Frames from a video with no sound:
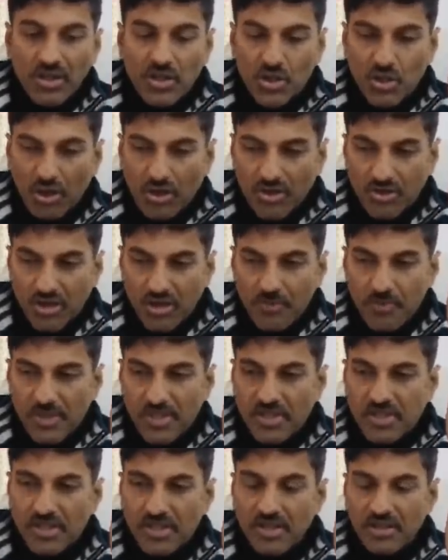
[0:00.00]
Short
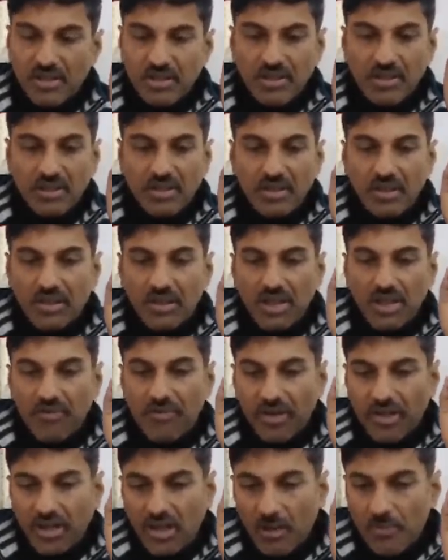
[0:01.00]
trips,
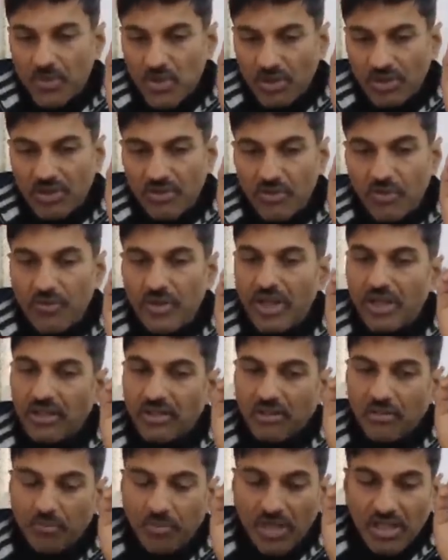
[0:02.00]
if it comes on your
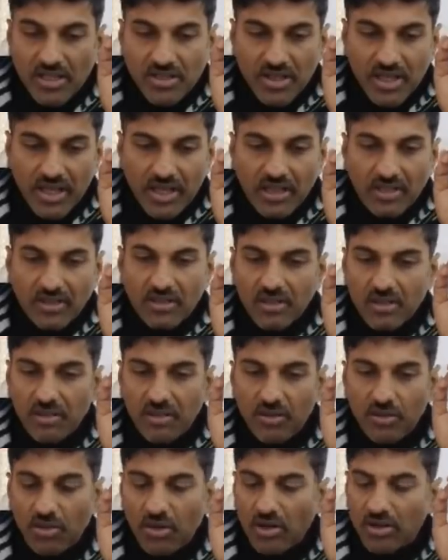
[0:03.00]
way, please take it.
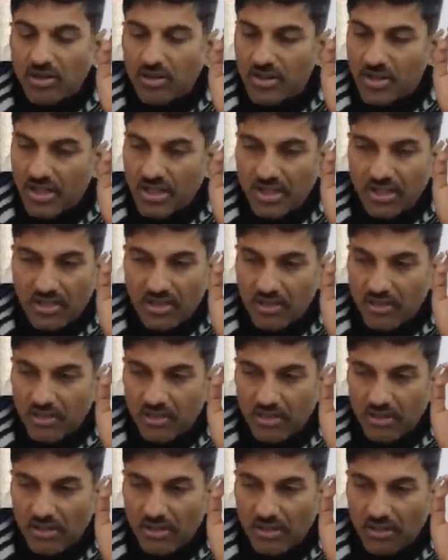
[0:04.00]
Do not just,
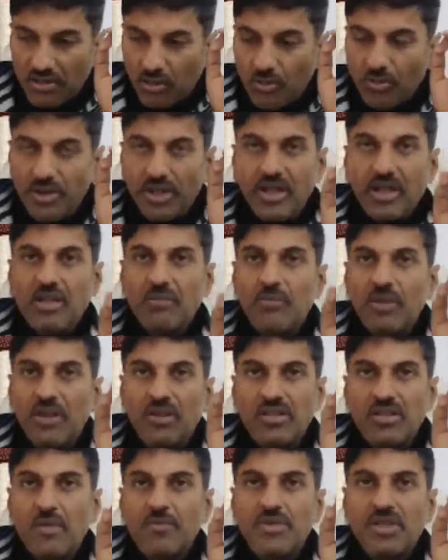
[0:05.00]
don't take it
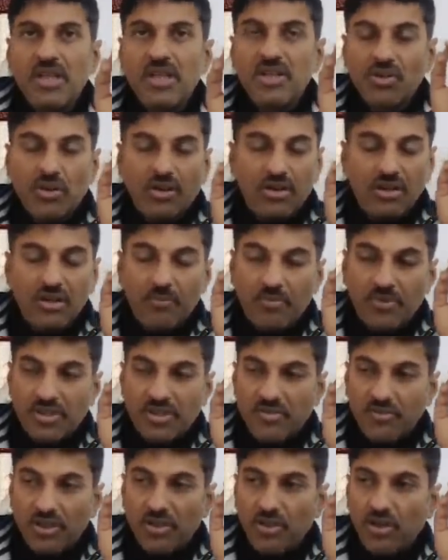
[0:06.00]
because I am saying short
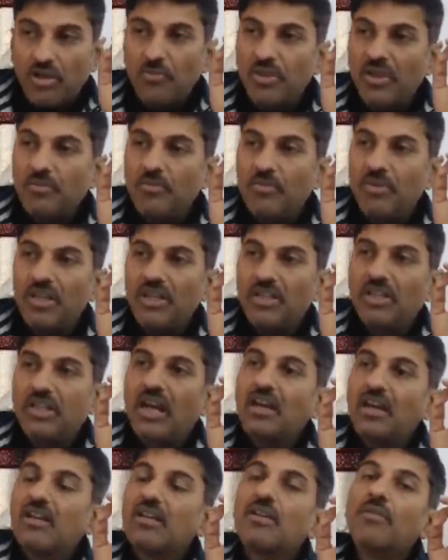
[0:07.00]
trips will not be
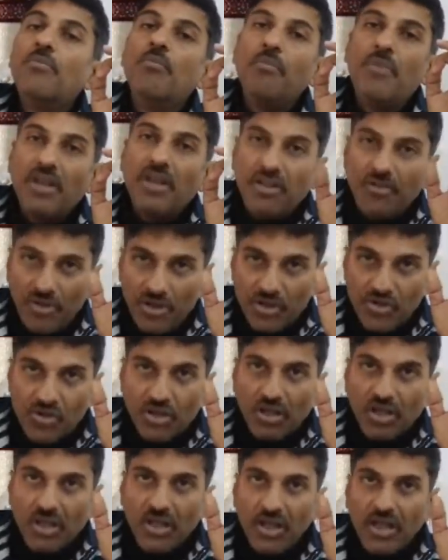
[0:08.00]
that
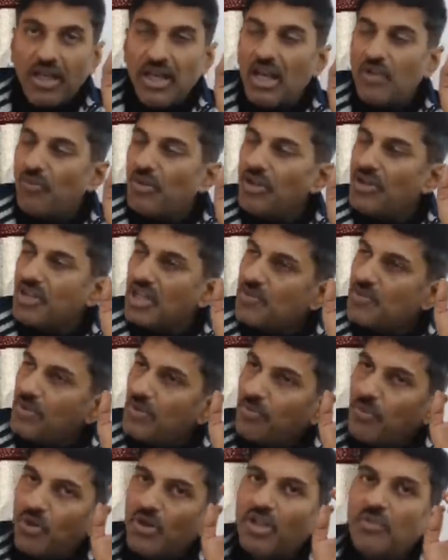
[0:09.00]
beneficial. It will just
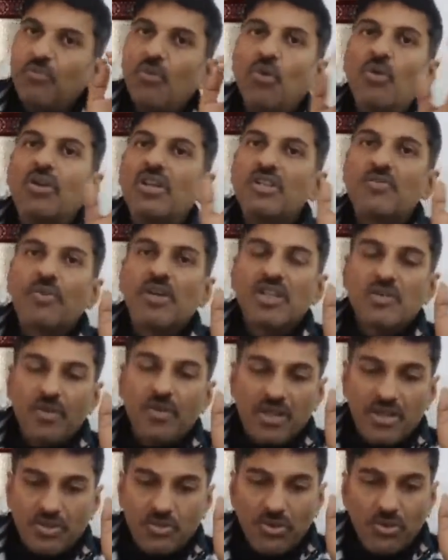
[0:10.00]
be putting more
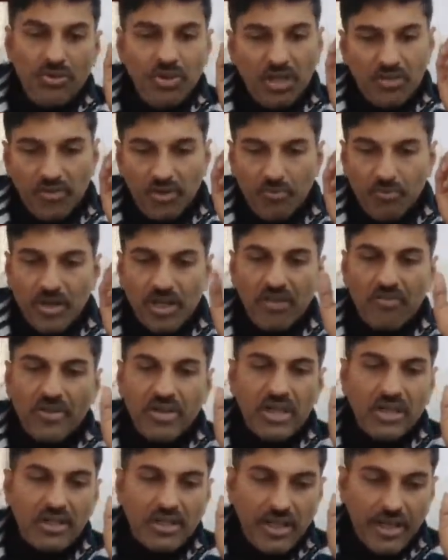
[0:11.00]
responsibility to you. It will
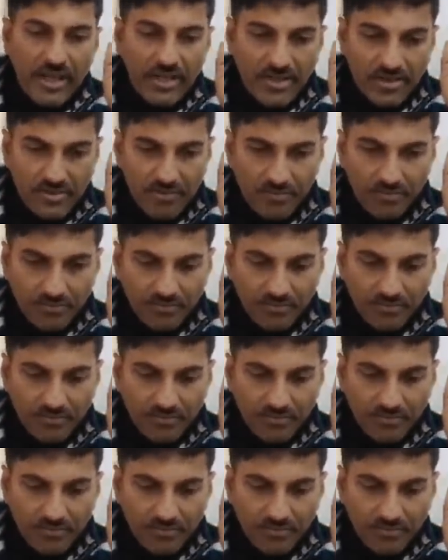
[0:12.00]
benefit at the end.